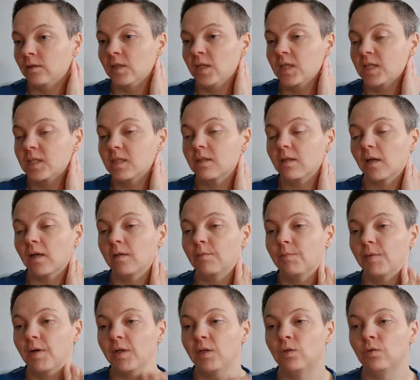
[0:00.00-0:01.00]
next
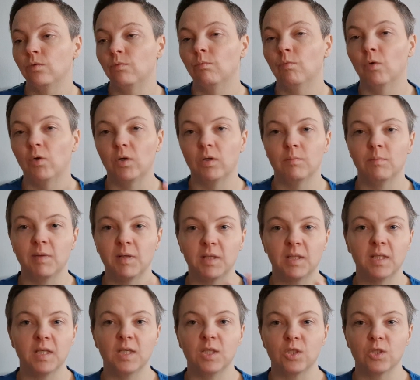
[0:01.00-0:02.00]
time I do morning
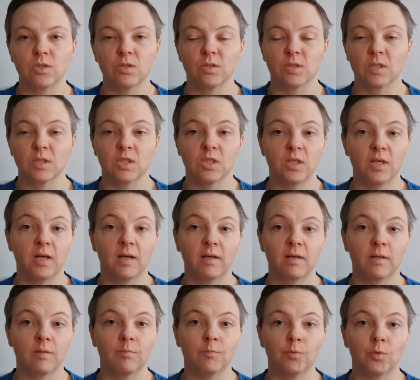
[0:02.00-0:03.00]
meditations and share
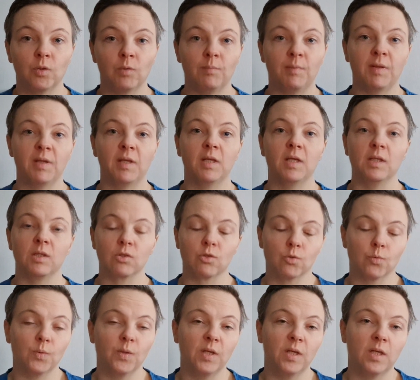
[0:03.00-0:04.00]
them will be in
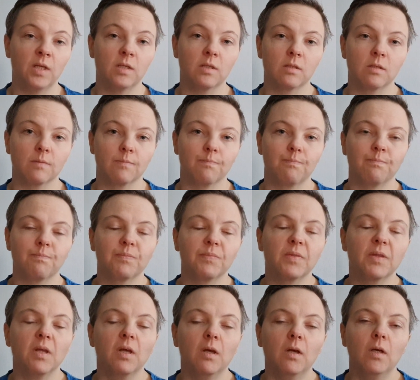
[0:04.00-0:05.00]
Swedish.
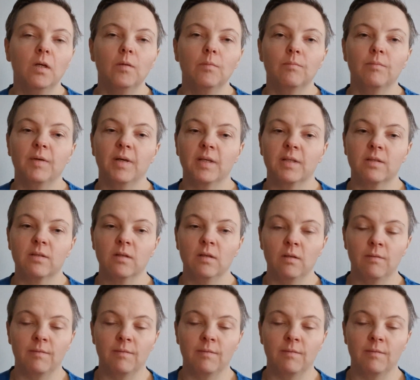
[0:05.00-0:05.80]
But